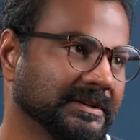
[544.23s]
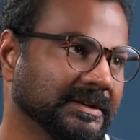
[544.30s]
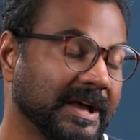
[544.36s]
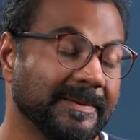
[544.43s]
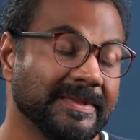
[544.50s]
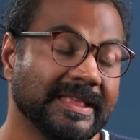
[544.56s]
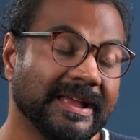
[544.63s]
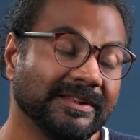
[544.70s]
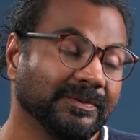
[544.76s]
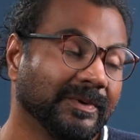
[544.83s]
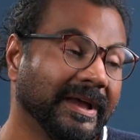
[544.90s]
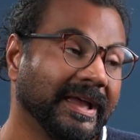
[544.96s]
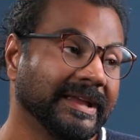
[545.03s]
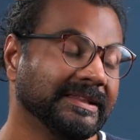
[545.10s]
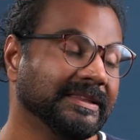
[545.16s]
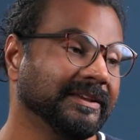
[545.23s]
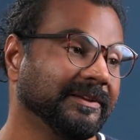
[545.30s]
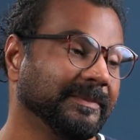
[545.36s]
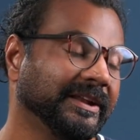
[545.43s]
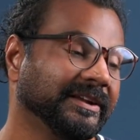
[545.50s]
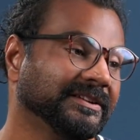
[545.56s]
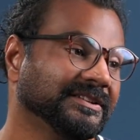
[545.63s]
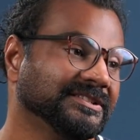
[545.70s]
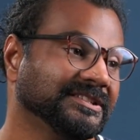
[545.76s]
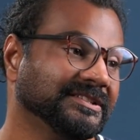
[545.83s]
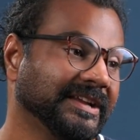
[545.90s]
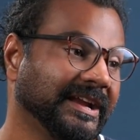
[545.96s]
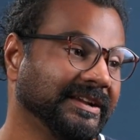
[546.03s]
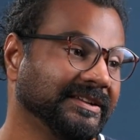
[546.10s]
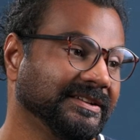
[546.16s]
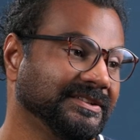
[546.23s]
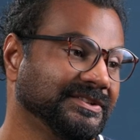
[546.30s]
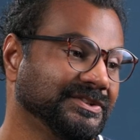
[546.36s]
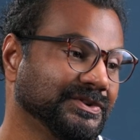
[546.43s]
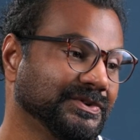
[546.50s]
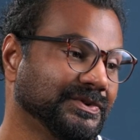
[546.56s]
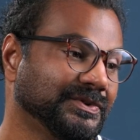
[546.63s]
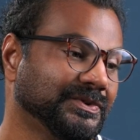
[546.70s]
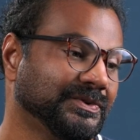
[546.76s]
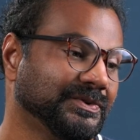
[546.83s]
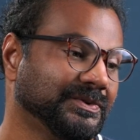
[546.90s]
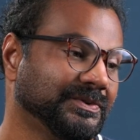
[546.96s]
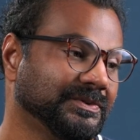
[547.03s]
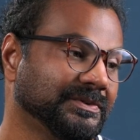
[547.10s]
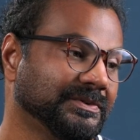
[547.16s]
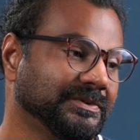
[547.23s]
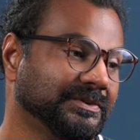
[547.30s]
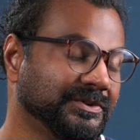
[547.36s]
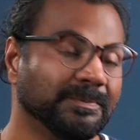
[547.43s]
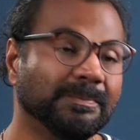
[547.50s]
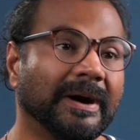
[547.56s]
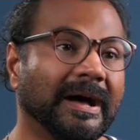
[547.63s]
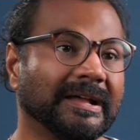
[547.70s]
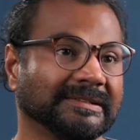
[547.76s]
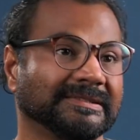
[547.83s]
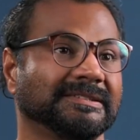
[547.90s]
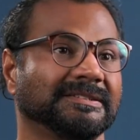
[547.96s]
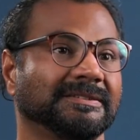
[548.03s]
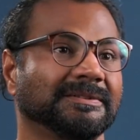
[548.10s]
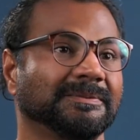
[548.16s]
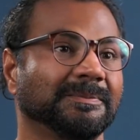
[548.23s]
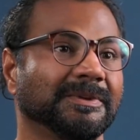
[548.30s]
I mean, that's why I think American society is so robust,